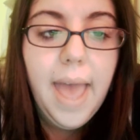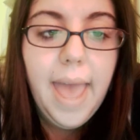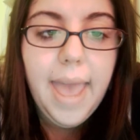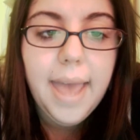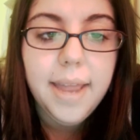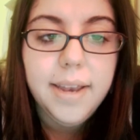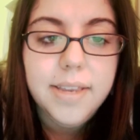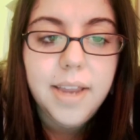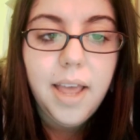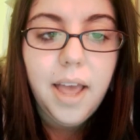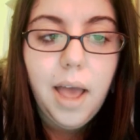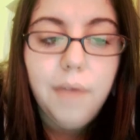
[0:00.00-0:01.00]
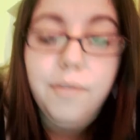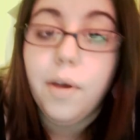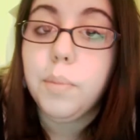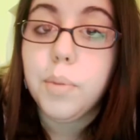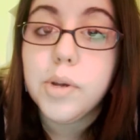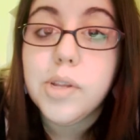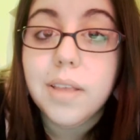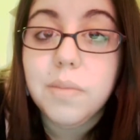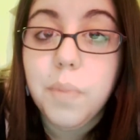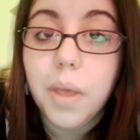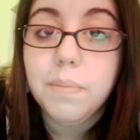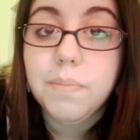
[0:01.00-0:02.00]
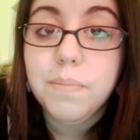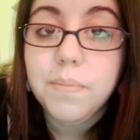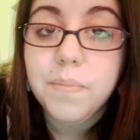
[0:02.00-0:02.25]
and I found a butch lesbian.